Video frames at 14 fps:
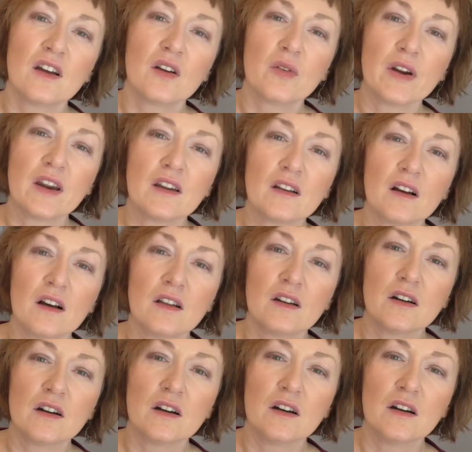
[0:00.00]
green
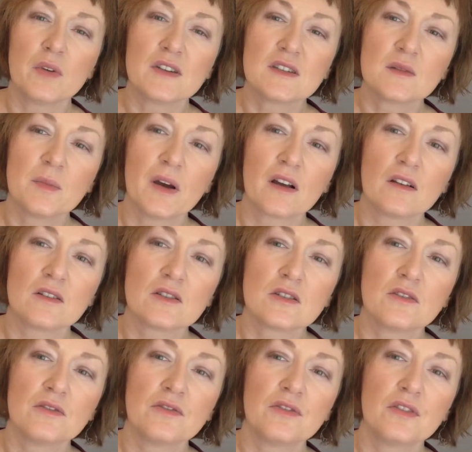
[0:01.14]
color with speckles
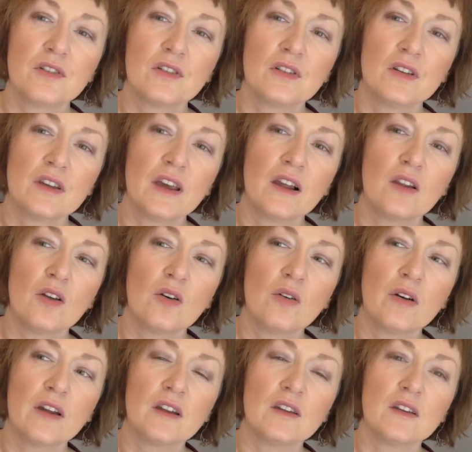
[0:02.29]
of yellow
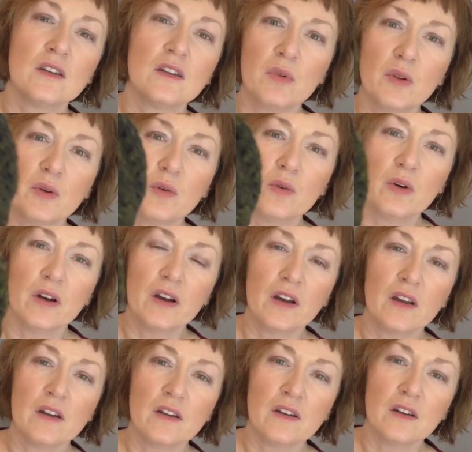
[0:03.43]
and blue
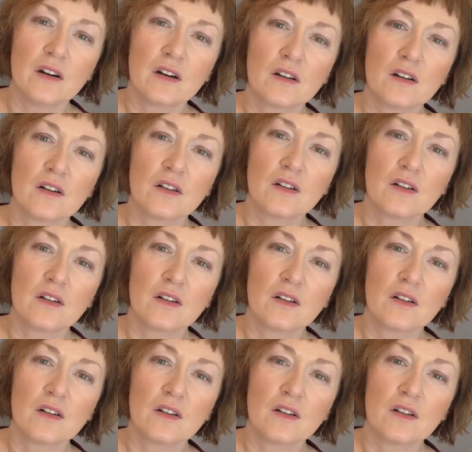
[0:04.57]
and dark